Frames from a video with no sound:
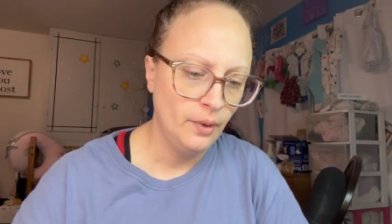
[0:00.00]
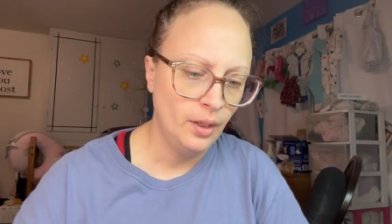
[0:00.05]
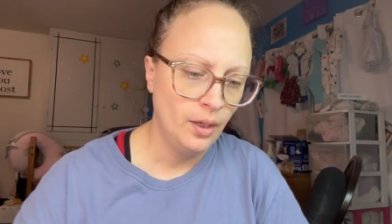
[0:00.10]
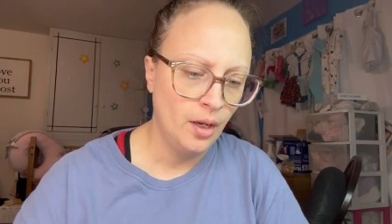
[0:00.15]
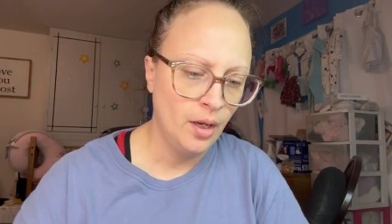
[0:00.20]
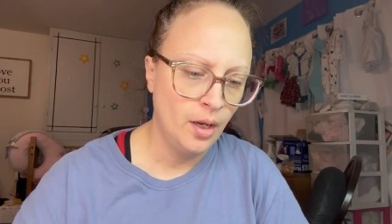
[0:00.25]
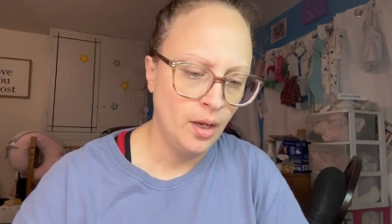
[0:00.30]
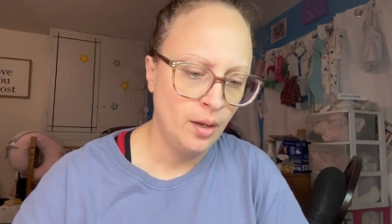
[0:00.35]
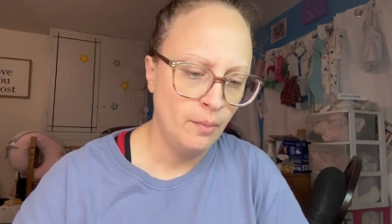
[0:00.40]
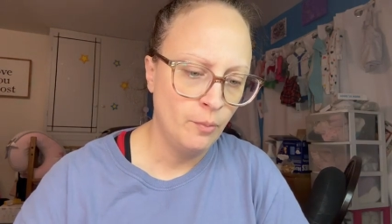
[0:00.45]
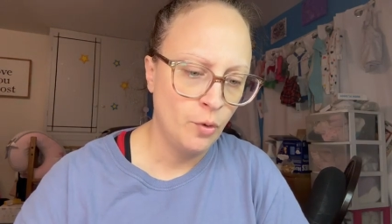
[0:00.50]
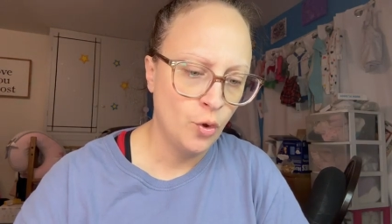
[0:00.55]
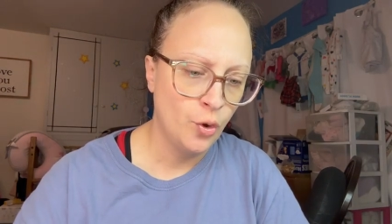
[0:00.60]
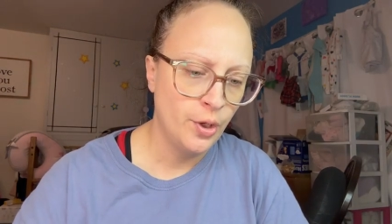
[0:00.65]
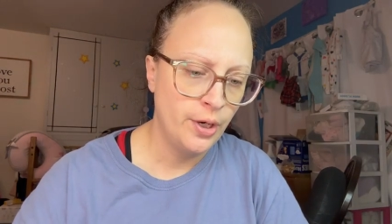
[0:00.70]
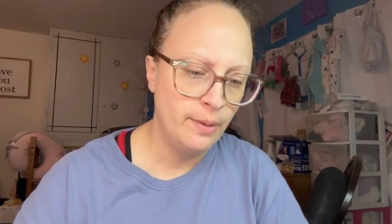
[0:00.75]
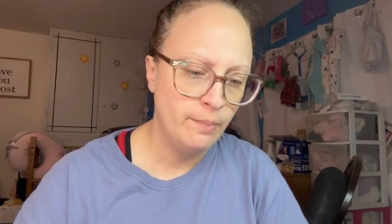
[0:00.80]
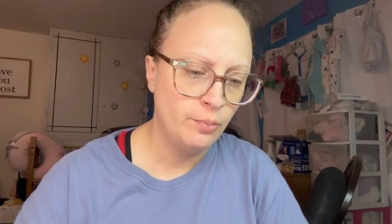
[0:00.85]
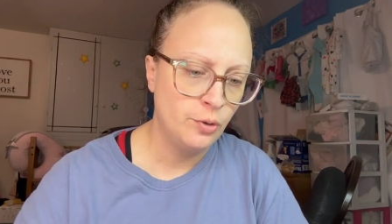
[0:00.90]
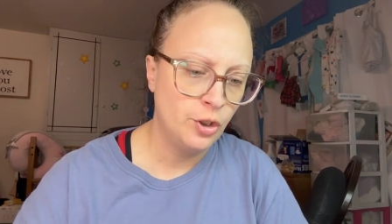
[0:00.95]
um,
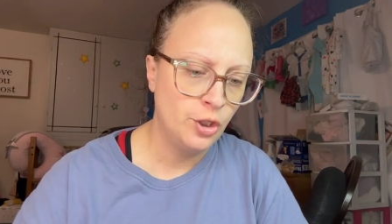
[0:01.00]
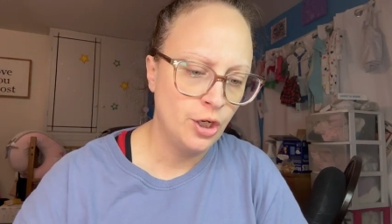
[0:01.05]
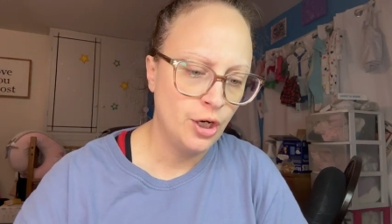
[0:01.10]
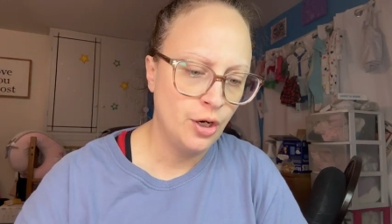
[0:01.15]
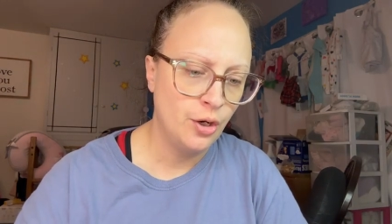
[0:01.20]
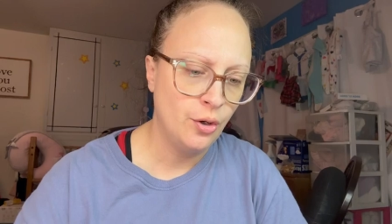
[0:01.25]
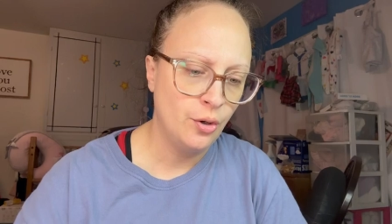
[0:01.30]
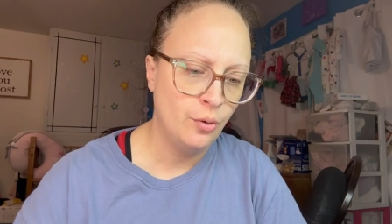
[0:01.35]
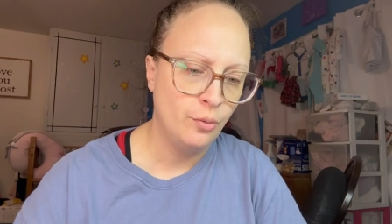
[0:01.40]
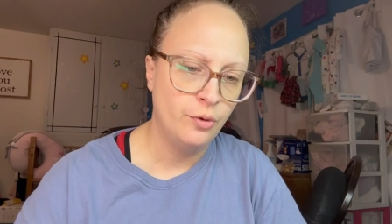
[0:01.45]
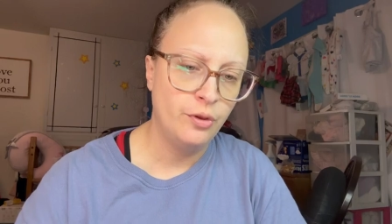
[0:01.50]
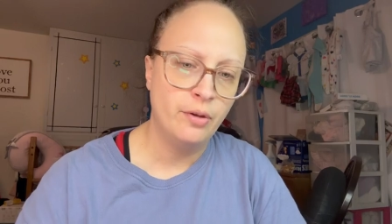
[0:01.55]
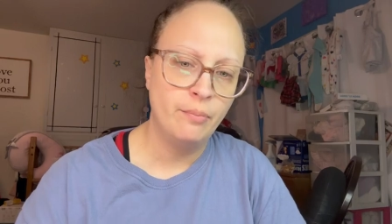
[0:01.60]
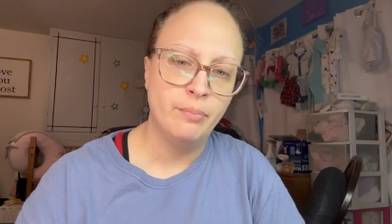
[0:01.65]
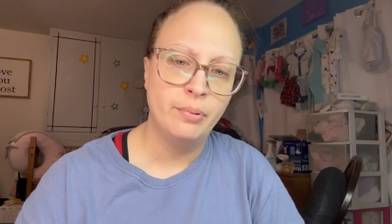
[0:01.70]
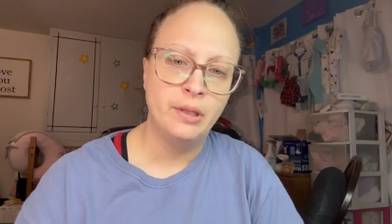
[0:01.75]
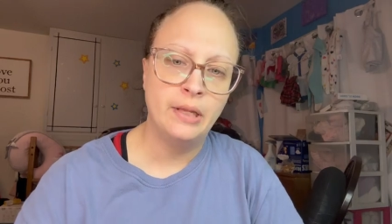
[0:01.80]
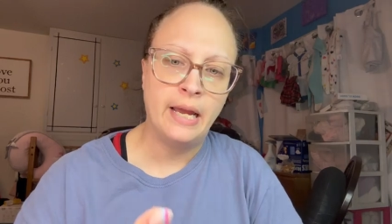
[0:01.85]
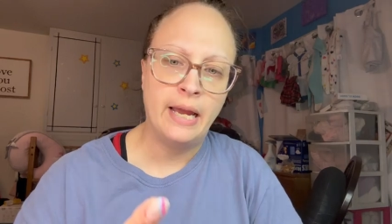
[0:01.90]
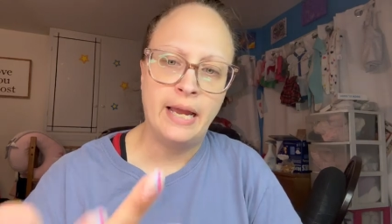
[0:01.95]
Creepshow. The
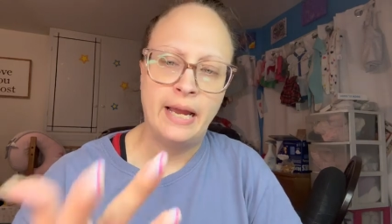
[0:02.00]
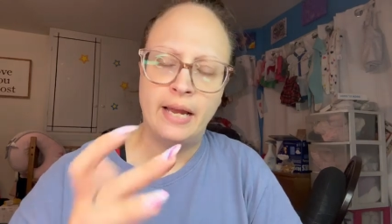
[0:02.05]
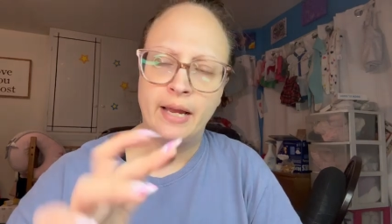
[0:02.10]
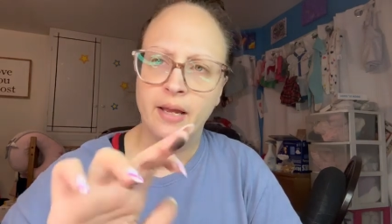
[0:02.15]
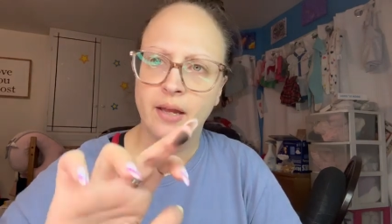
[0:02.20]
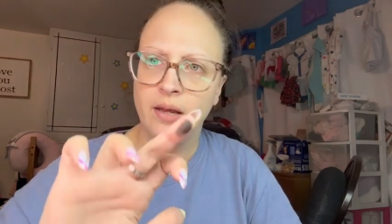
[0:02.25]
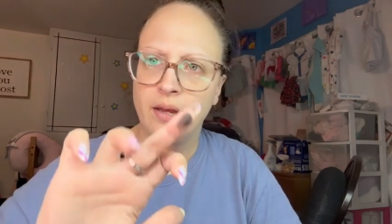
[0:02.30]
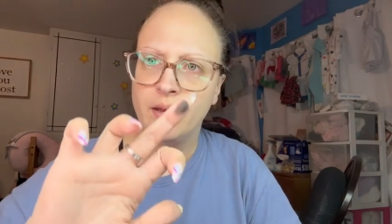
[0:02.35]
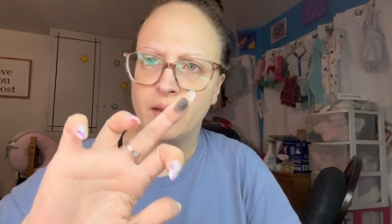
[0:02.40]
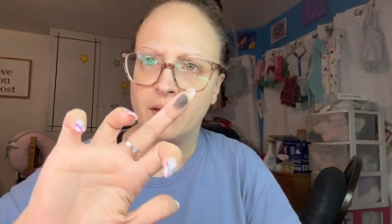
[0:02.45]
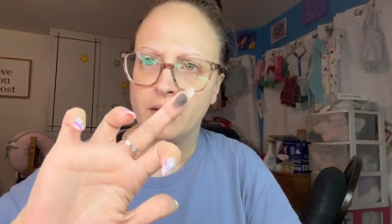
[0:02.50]
black